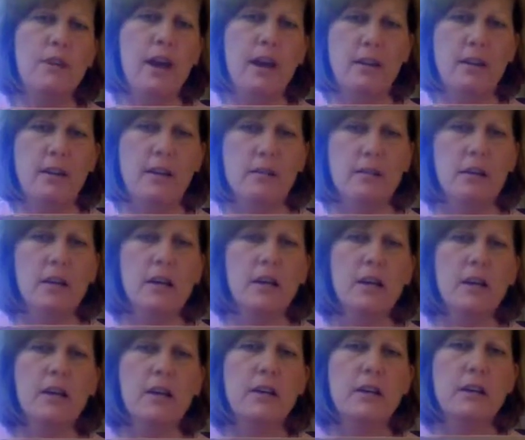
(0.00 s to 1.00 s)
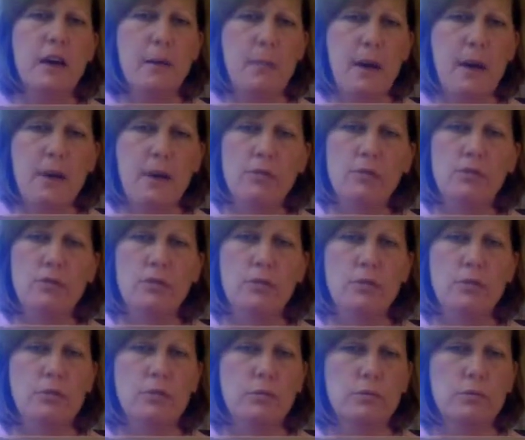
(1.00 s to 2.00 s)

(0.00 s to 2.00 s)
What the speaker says: I can come out and do